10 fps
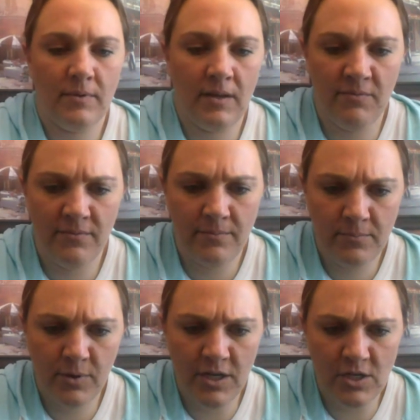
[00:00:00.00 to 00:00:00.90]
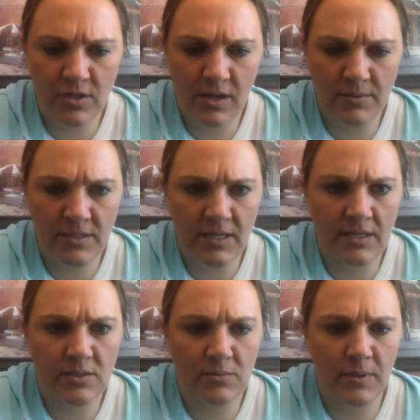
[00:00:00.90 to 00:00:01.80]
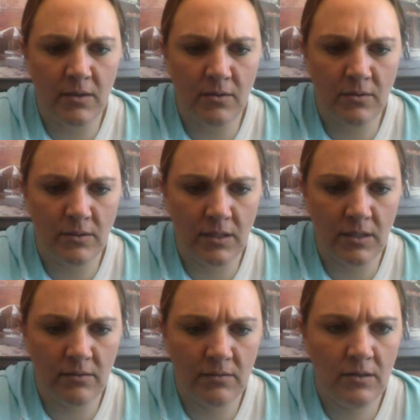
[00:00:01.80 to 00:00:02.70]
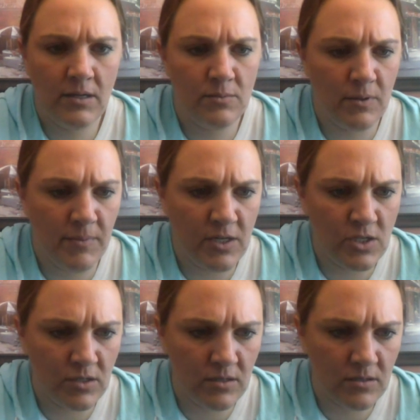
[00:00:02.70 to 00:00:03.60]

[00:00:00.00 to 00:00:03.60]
I'm pretty sure that was next week. Hold on. I just want to make sure.